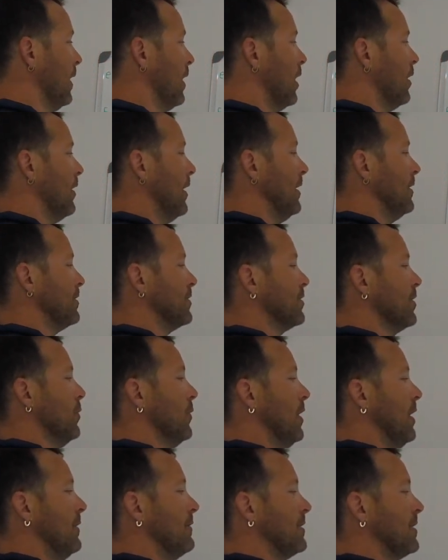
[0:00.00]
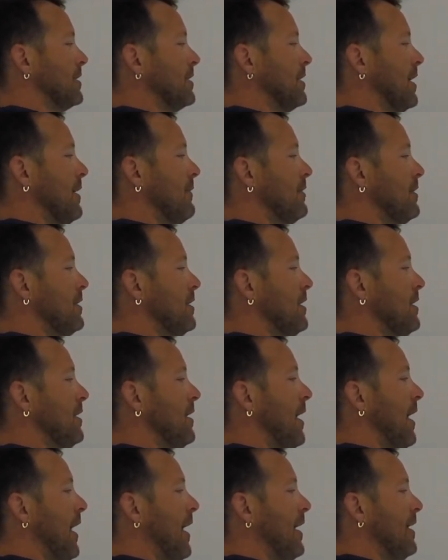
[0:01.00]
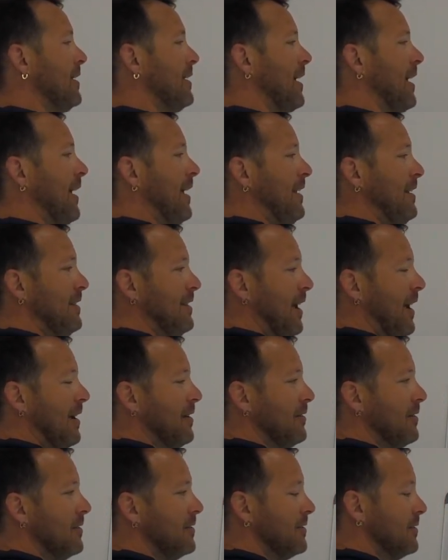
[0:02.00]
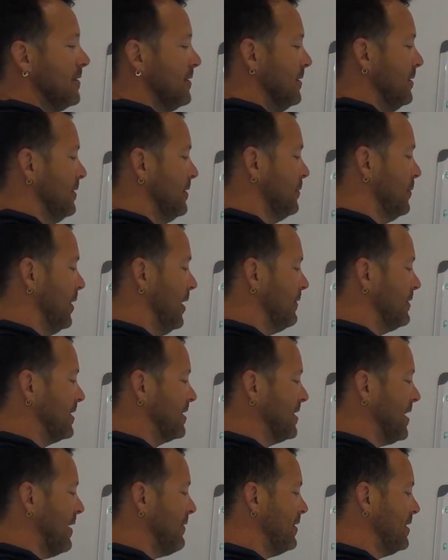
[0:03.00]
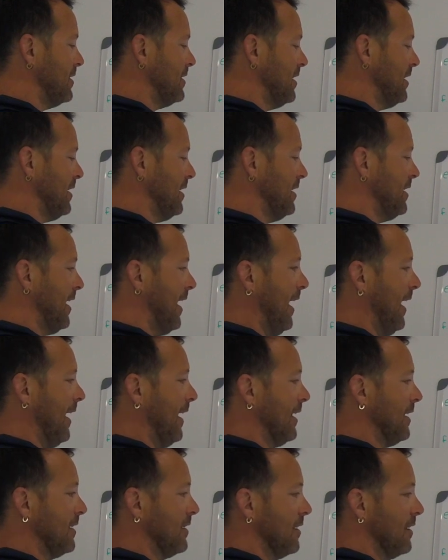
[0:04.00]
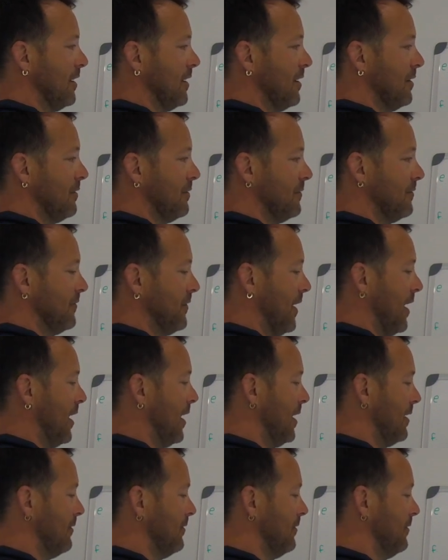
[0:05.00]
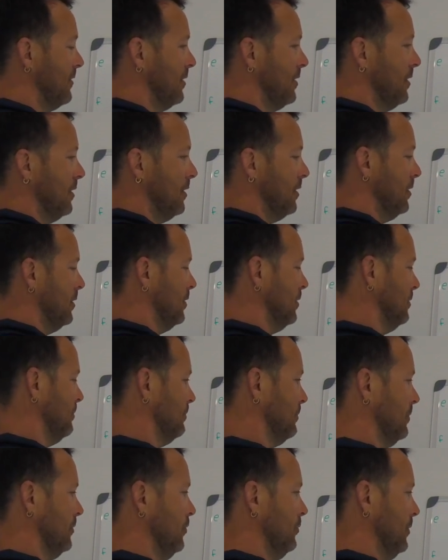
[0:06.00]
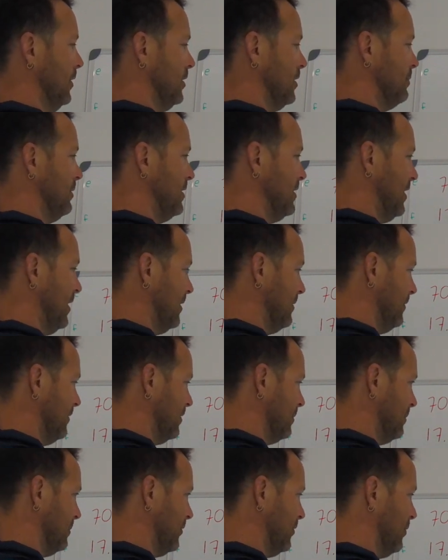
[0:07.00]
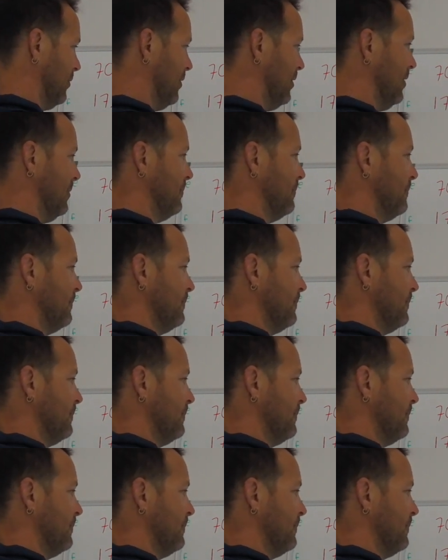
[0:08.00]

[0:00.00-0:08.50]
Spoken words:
All right, so we have 70 and 8/10. We have 17 and 5. Oh, that should be tenths, I'm sorry.